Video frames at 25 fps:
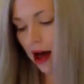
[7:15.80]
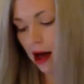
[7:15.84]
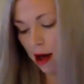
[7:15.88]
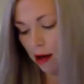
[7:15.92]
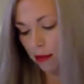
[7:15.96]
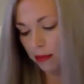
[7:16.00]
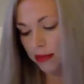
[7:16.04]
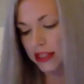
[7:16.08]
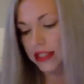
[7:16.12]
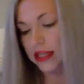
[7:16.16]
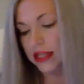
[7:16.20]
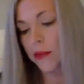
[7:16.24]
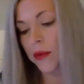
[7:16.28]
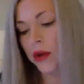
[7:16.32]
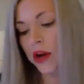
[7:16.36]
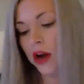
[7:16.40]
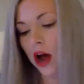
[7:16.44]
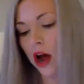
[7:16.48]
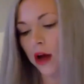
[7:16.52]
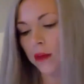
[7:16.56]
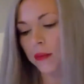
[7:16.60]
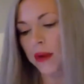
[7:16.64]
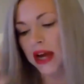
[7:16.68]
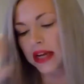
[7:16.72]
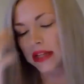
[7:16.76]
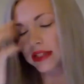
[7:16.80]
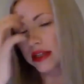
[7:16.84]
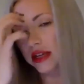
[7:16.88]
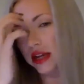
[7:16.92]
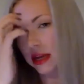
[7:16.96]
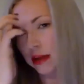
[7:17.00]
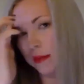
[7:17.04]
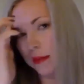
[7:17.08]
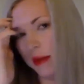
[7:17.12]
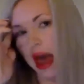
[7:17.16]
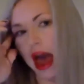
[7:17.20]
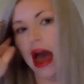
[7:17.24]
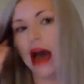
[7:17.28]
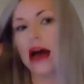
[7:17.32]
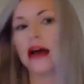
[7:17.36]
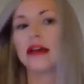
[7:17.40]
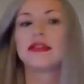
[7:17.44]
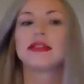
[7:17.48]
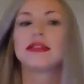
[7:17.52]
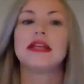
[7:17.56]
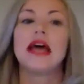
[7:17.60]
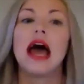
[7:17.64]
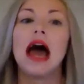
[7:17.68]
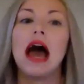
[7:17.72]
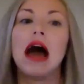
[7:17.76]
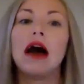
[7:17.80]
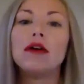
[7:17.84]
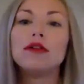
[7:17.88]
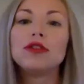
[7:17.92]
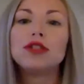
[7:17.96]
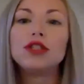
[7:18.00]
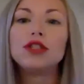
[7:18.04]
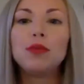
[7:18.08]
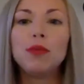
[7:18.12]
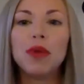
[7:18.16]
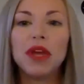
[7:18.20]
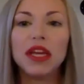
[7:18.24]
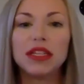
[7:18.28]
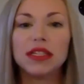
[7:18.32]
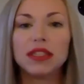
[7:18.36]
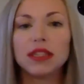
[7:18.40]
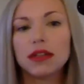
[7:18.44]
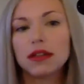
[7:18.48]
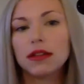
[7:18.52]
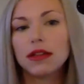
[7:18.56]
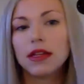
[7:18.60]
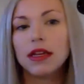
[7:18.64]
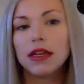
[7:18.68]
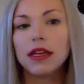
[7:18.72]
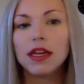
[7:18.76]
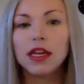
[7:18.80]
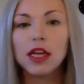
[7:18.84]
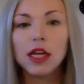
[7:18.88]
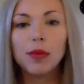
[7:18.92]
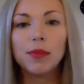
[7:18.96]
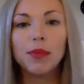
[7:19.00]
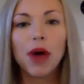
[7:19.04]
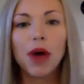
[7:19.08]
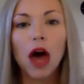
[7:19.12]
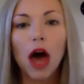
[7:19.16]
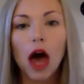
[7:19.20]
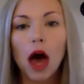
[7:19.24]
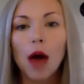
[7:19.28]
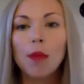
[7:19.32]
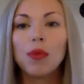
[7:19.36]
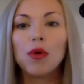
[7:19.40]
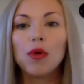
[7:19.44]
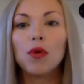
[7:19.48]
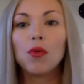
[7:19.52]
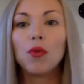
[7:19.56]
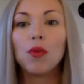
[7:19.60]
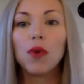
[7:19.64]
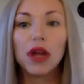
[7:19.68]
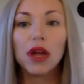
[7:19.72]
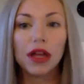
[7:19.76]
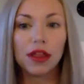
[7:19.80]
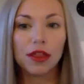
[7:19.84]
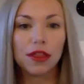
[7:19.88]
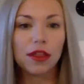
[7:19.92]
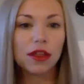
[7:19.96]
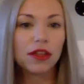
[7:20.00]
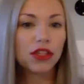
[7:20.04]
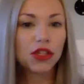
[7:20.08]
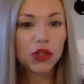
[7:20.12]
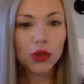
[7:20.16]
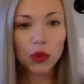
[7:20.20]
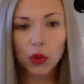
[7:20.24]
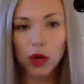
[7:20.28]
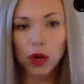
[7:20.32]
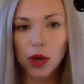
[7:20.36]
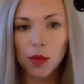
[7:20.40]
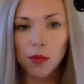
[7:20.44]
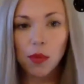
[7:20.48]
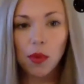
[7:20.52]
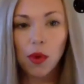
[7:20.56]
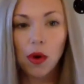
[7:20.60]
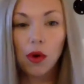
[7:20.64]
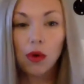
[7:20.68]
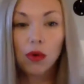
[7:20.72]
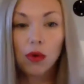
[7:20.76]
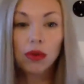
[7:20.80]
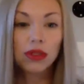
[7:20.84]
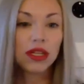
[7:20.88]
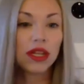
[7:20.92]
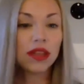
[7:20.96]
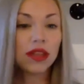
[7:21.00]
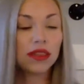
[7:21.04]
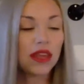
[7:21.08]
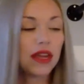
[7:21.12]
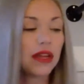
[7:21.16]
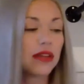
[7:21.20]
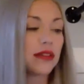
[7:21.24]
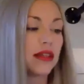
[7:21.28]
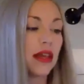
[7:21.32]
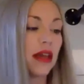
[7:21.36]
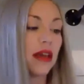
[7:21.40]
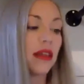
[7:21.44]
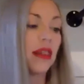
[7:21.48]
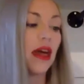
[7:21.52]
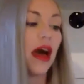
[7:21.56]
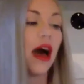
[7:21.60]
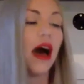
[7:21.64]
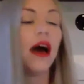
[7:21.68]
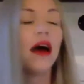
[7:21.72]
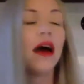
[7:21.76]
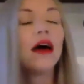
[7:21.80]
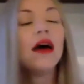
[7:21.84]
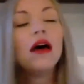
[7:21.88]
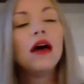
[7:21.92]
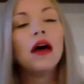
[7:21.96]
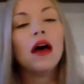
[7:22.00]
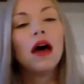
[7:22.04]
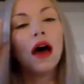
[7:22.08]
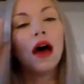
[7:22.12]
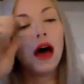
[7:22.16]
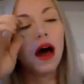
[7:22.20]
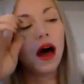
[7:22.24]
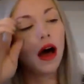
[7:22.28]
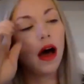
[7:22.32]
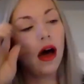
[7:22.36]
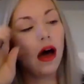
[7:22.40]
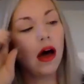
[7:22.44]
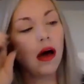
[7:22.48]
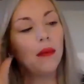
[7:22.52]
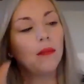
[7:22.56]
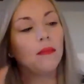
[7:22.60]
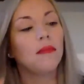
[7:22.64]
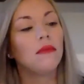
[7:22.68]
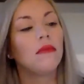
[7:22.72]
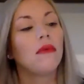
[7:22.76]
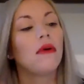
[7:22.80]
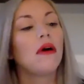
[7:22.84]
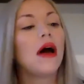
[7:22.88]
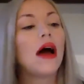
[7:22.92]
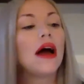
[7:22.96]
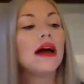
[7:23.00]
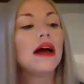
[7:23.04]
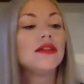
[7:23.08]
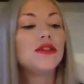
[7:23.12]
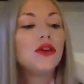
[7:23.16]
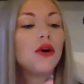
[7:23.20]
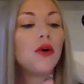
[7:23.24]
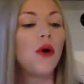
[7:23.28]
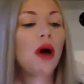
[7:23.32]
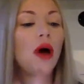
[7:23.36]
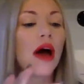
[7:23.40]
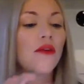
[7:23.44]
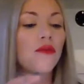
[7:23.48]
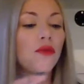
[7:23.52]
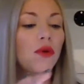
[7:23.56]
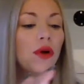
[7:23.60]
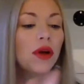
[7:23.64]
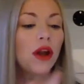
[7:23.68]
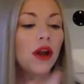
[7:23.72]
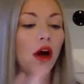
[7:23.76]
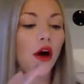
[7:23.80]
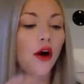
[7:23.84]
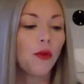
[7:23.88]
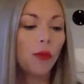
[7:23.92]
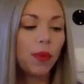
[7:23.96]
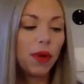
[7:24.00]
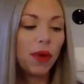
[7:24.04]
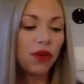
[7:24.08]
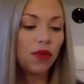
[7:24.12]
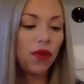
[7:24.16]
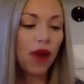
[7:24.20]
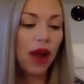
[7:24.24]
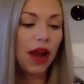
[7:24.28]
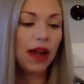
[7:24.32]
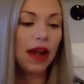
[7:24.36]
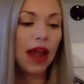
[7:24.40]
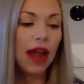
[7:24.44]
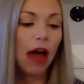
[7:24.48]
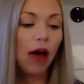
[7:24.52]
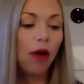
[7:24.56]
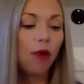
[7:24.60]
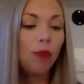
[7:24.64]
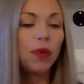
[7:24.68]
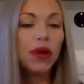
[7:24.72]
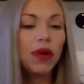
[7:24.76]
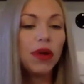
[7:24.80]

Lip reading: Someone on my team asked how to basically keep up with story polls and things like that. I don't have one open right now, but